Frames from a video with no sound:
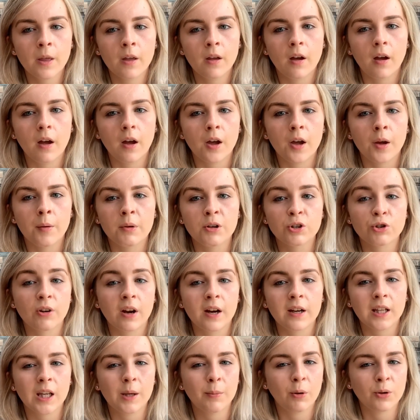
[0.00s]
and try
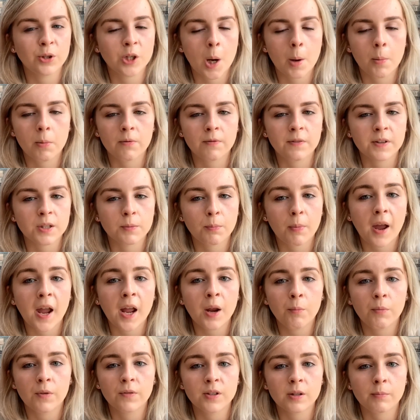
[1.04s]
and keep on top of his
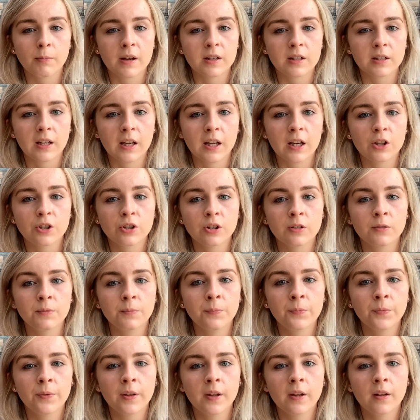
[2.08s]
pain with some medication.
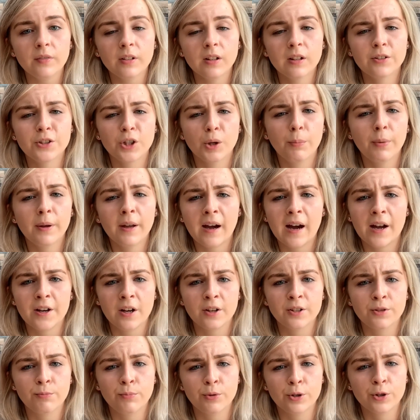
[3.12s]
So Bear had a
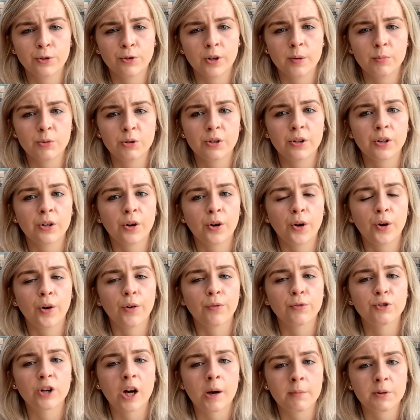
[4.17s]
prescription
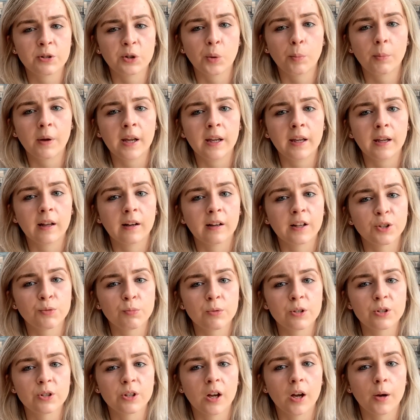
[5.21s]
of tramadol painkillers,
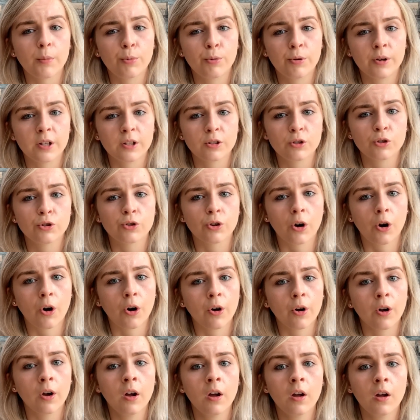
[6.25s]
which are pretty
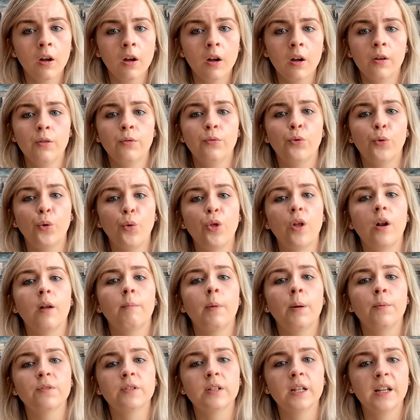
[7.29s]
strong, for all the
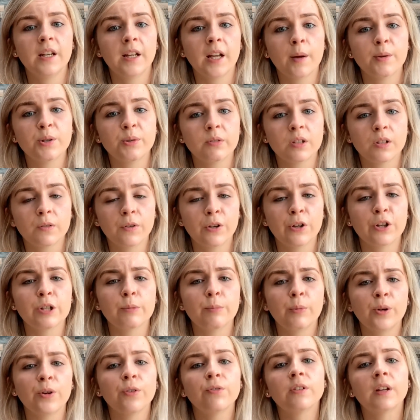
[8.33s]
months leading up to his first
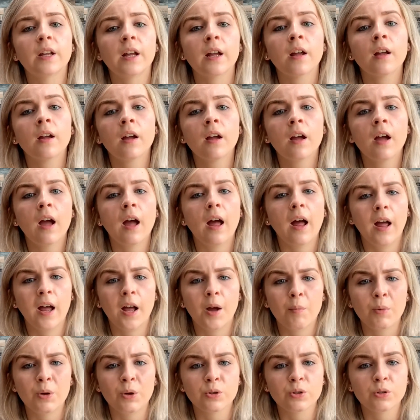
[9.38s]
birthday.
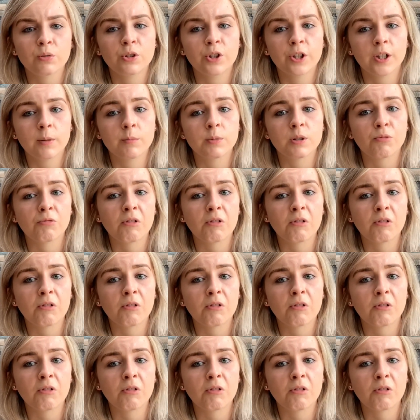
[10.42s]
We also took him to